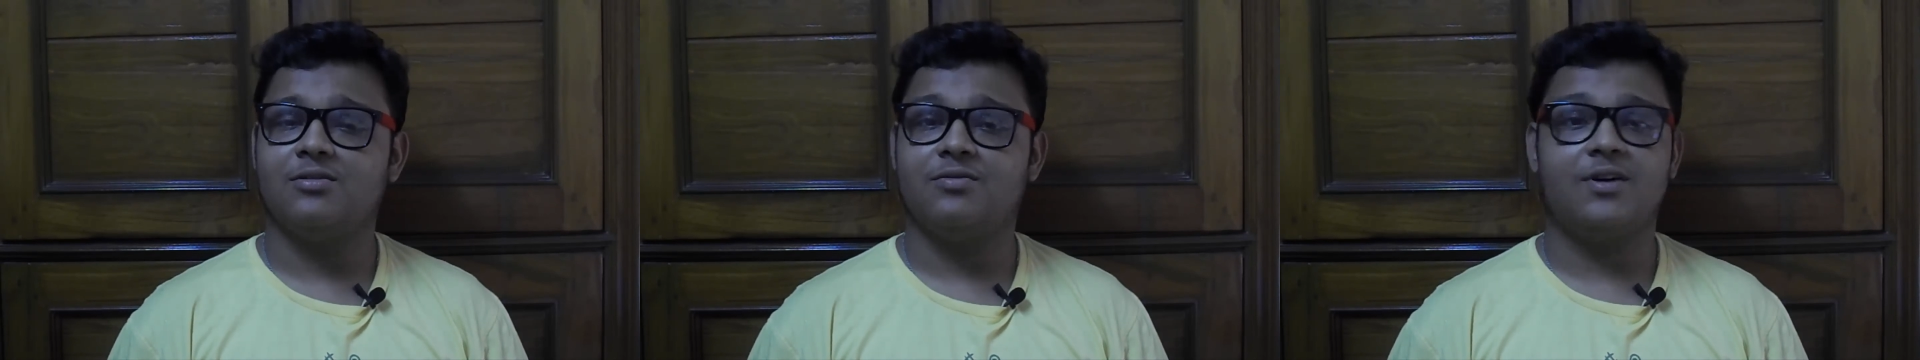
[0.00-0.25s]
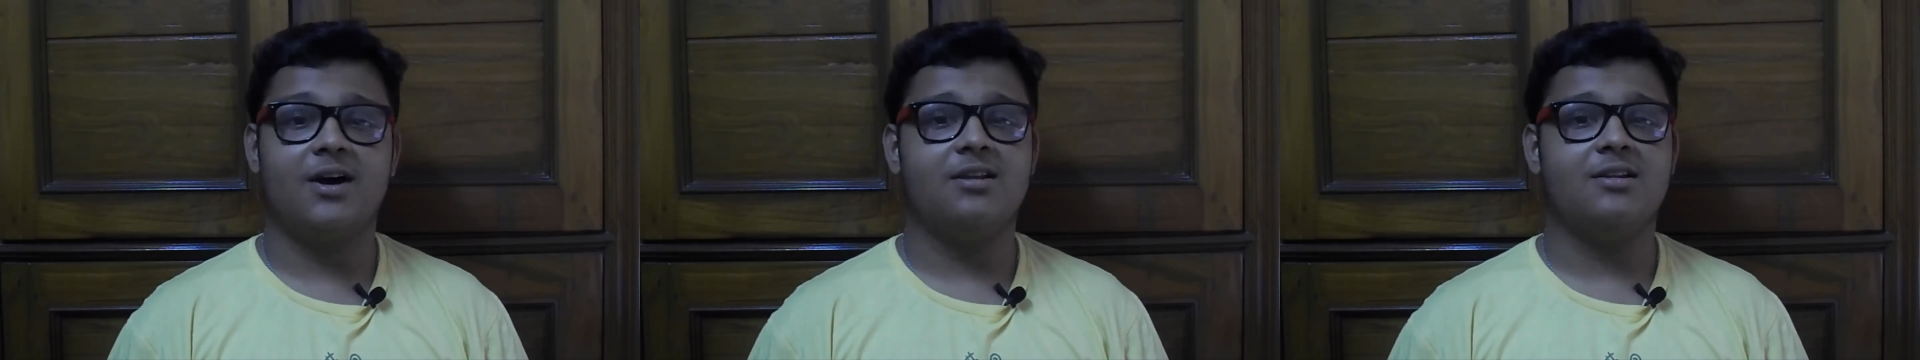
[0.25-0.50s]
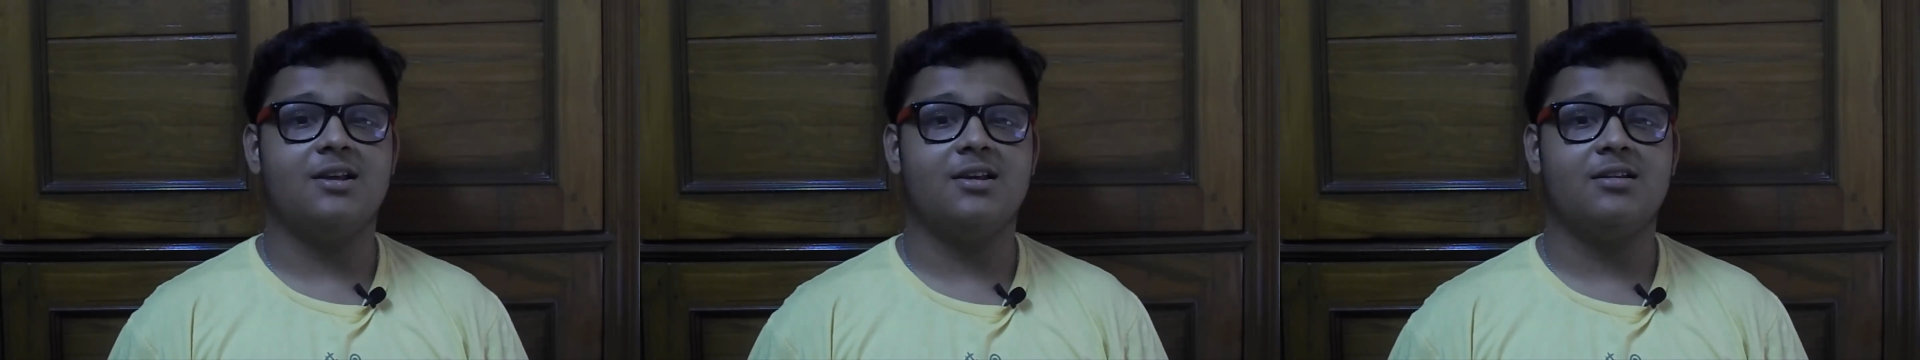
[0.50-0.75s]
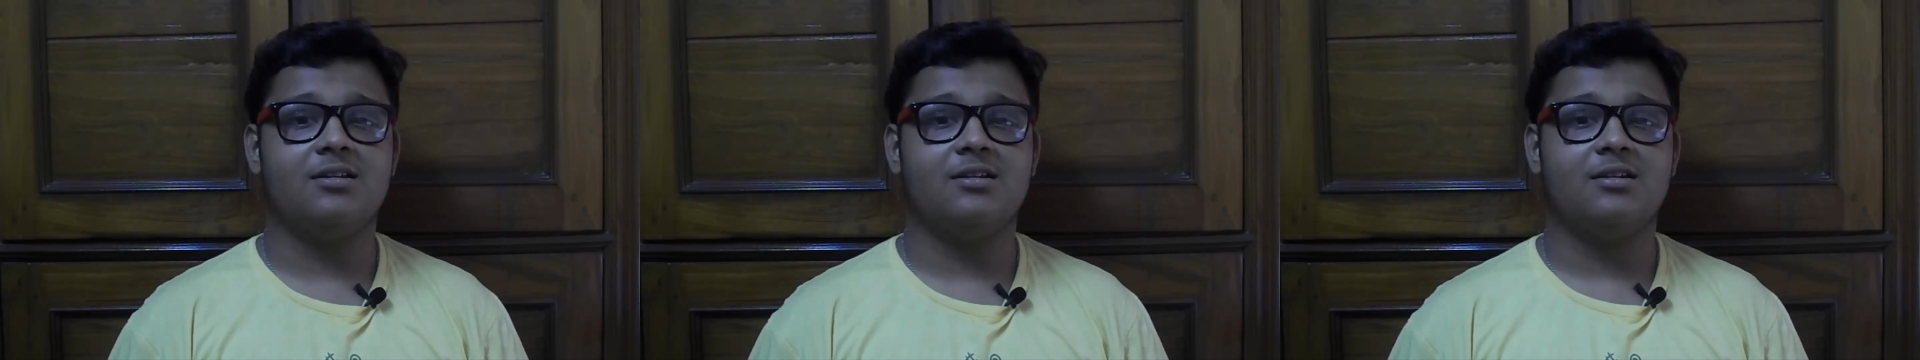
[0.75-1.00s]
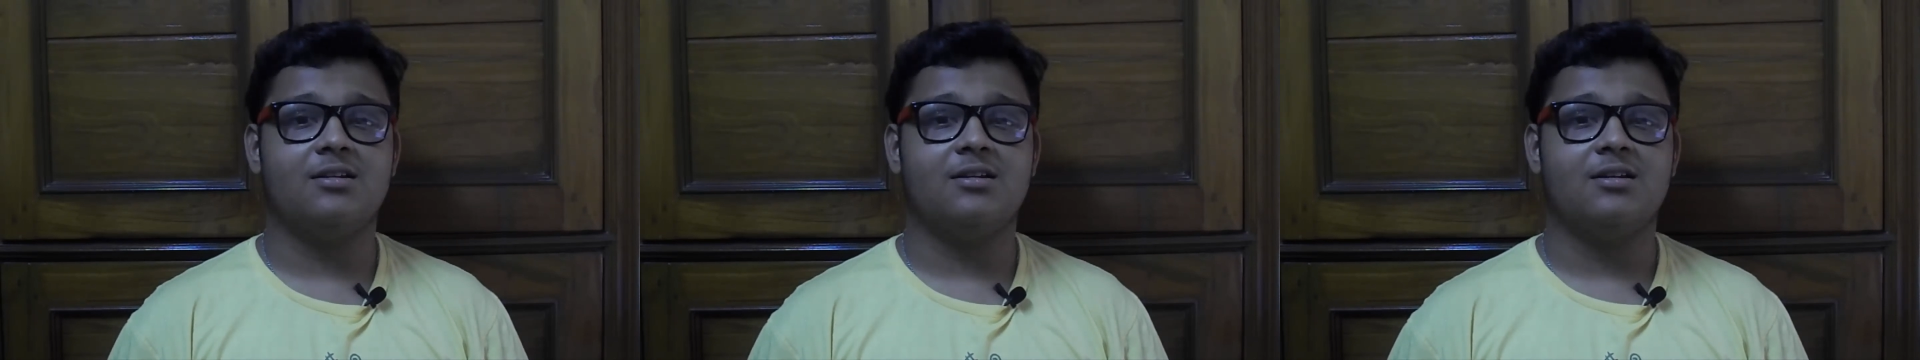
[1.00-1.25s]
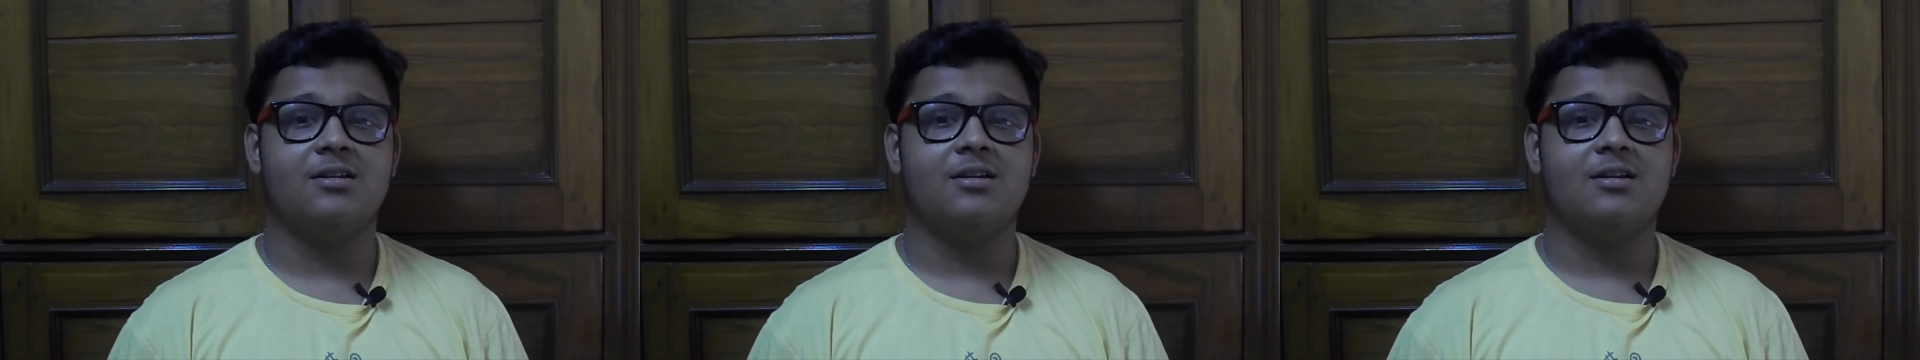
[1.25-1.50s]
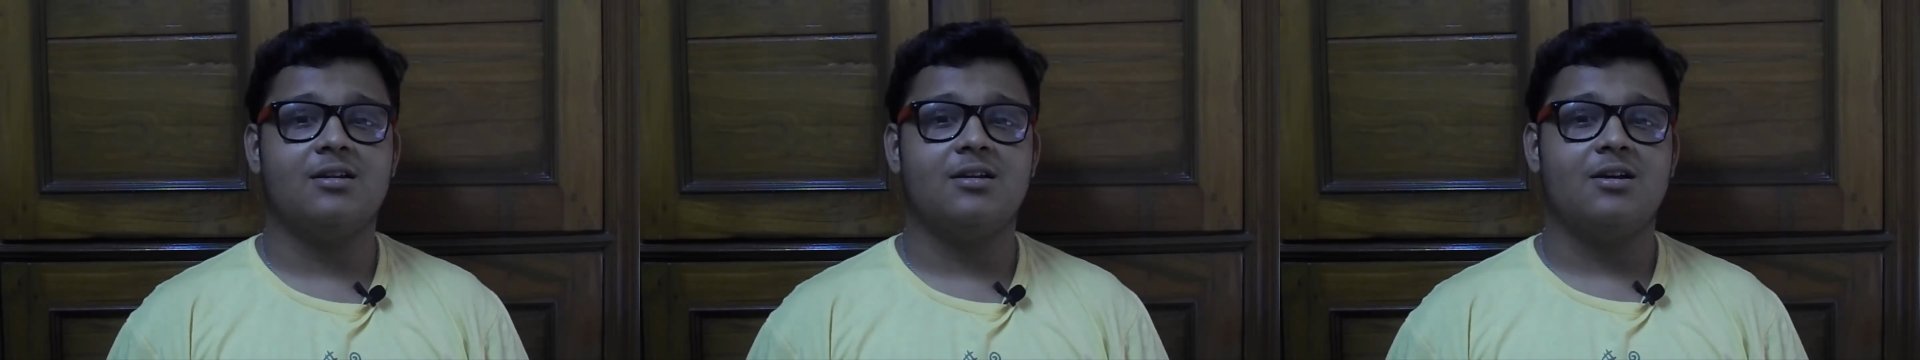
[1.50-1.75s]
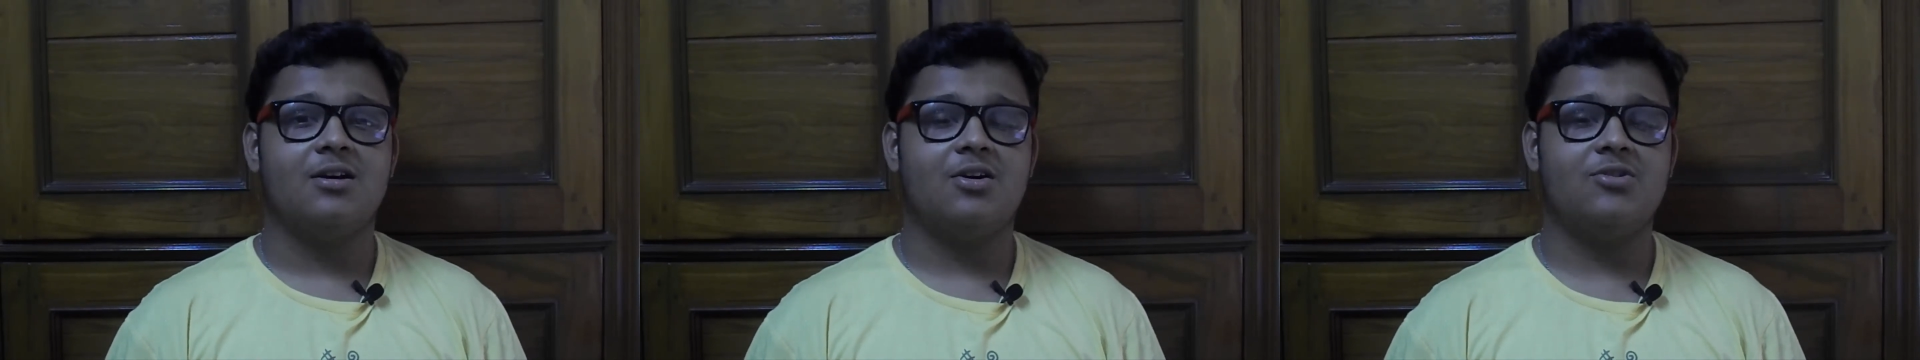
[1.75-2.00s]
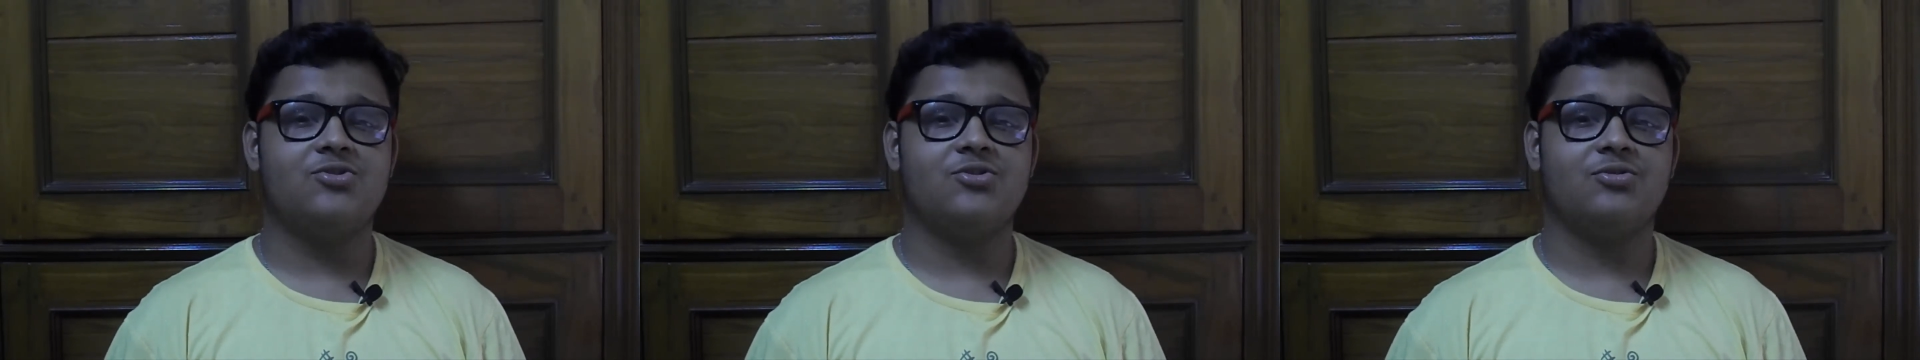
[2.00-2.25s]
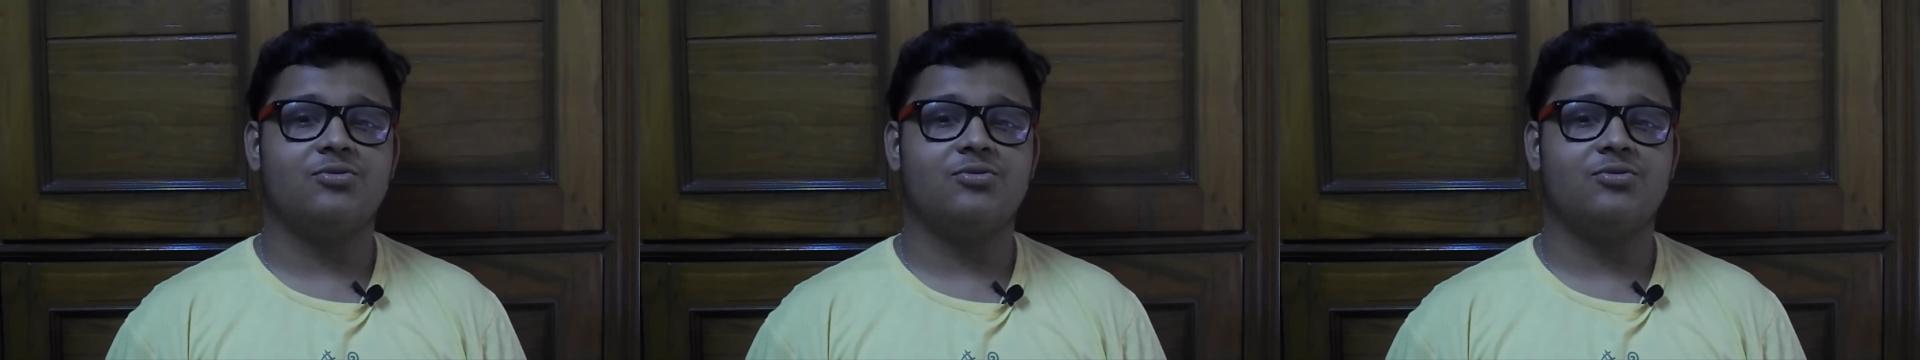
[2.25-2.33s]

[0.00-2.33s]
finally. Also,